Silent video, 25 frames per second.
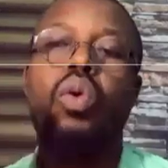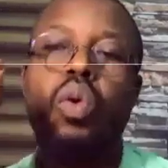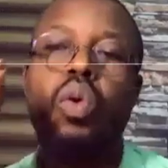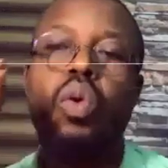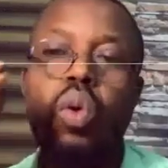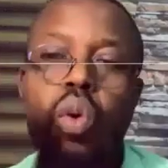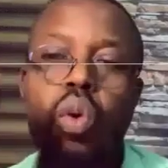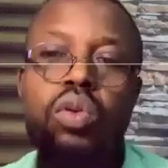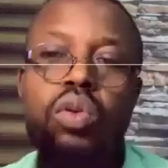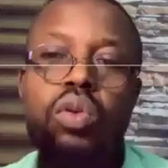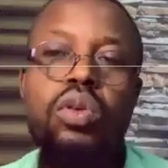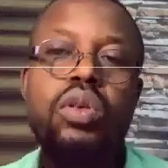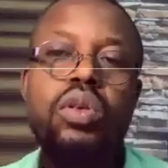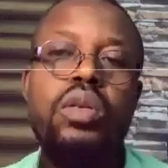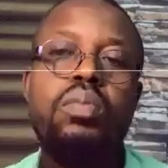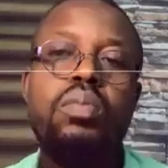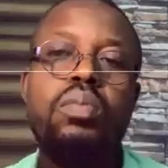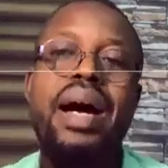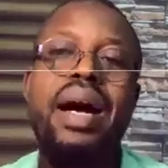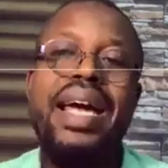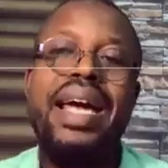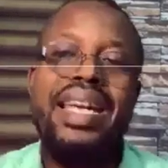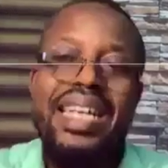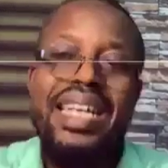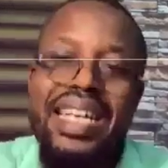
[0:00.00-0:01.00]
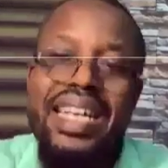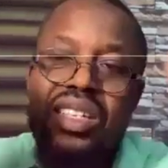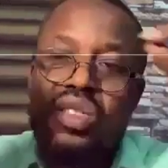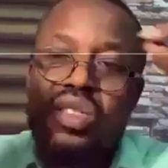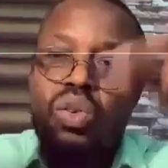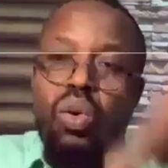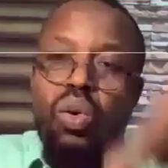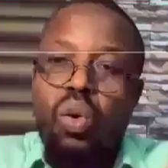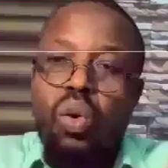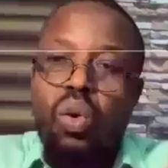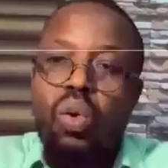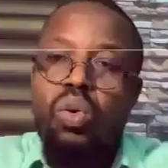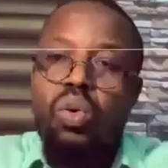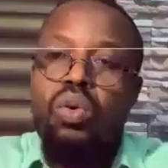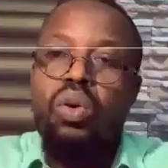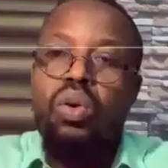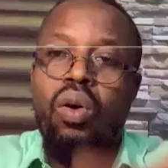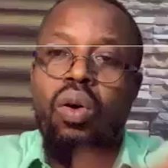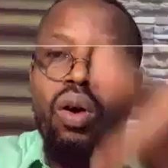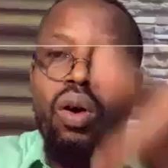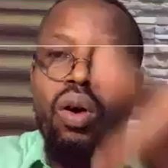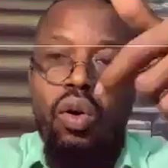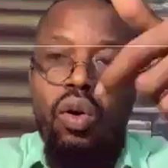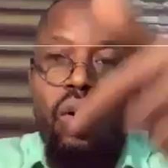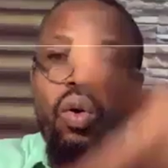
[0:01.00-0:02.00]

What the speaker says: owned by its own or